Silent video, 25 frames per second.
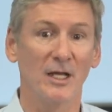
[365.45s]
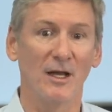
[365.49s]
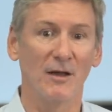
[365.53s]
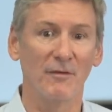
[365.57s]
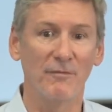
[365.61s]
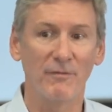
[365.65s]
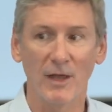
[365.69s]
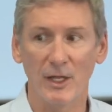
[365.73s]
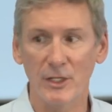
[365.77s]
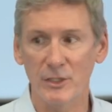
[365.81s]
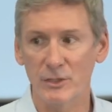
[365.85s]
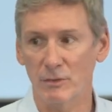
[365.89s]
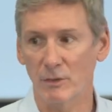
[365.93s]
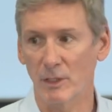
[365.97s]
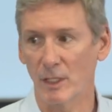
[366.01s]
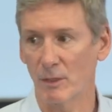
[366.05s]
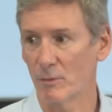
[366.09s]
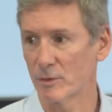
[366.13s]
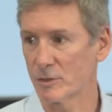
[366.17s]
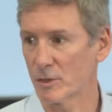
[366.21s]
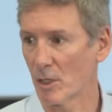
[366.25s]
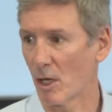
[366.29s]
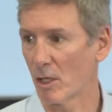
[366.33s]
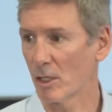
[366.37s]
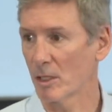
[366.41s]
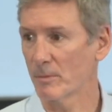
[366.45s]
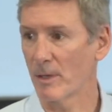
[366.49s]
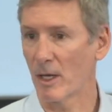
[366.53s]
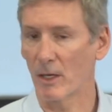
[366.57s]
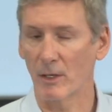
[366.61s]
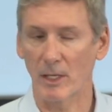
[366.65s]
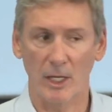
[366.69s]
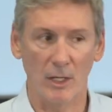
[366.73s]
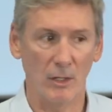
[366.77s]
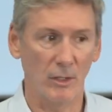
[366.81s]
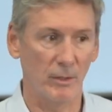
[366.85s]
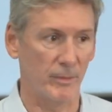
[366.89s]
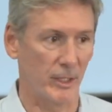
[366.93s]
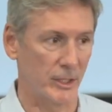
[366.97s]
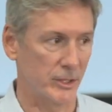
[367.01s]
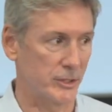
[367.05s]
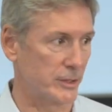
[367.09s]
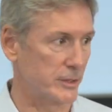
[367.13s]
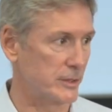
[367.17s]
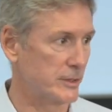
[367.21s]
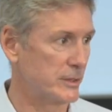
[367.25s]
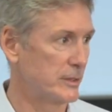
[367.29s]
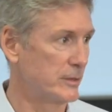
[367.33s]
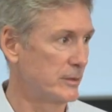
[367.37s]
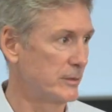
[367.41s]
Eventually, it was all about air
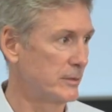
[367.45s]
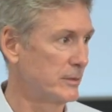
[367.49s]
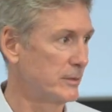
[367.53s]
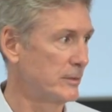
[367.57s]
emissions.